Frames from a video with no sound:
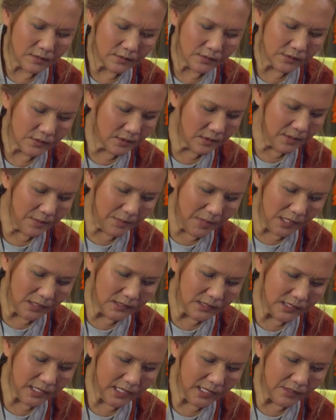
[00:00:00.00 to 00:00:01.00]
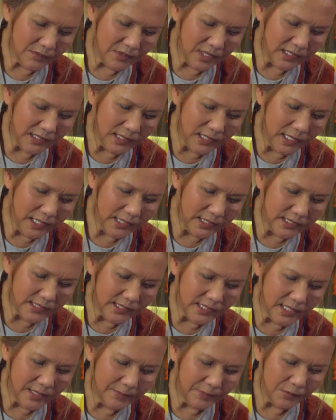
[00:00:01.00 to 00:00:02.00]
So the monk say, great lay
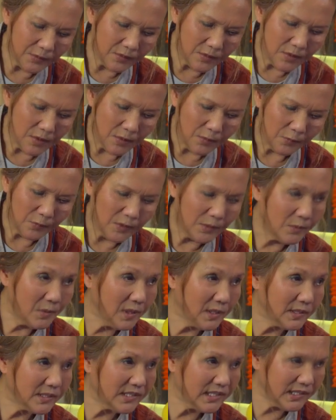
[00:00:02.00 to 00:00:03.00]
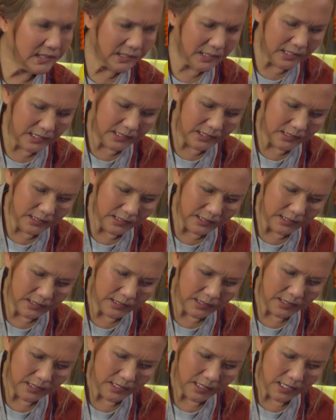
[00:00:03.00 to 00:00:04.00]
disciple, we were sitting
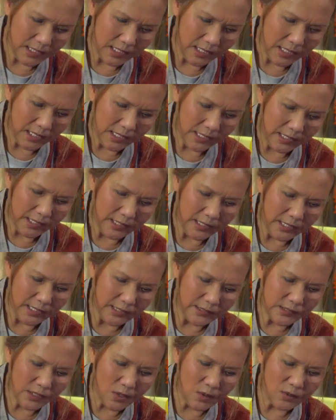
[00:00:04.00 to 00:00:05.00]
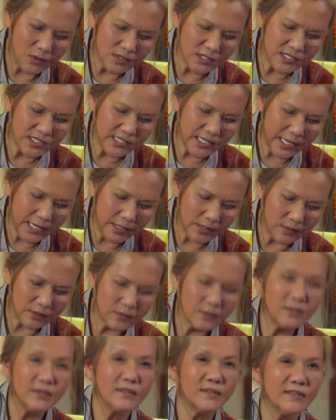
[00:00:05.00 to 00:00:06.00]
in his own
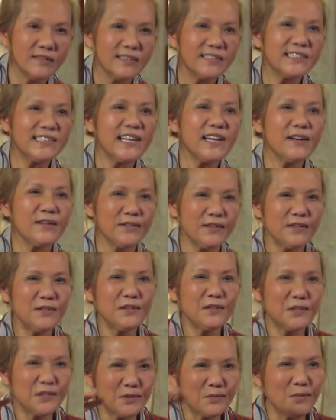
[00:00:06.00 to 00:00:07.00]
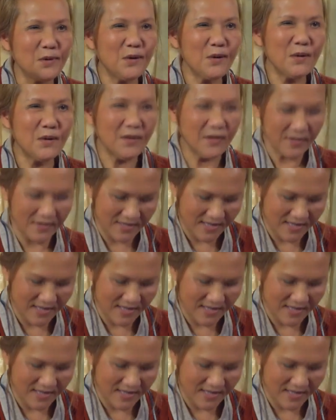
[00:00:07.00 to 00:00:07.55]
cell, you know, small